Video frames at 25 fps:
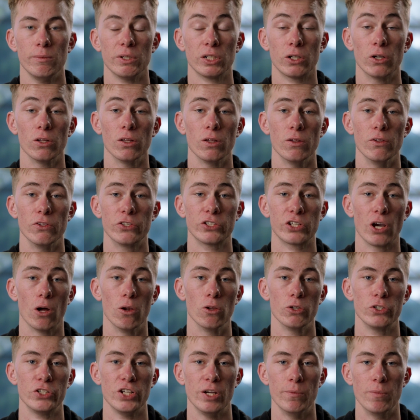Because of the
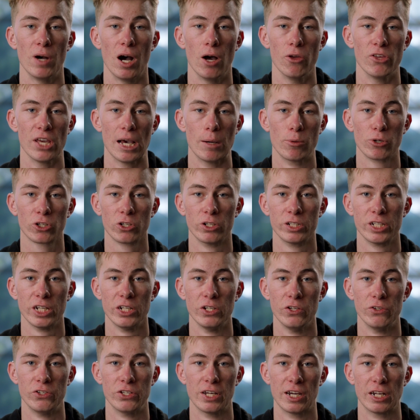scholarship, I was able to
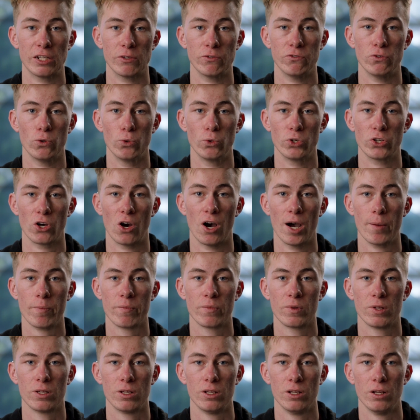continue studying full time.
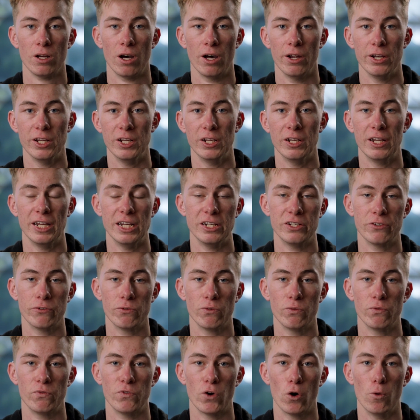Didn't need
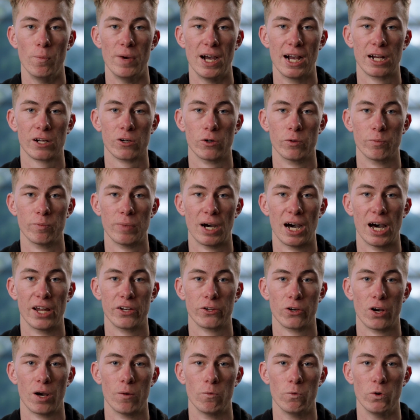to fall back on
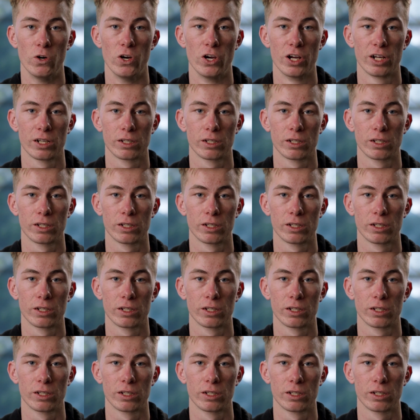part-time work.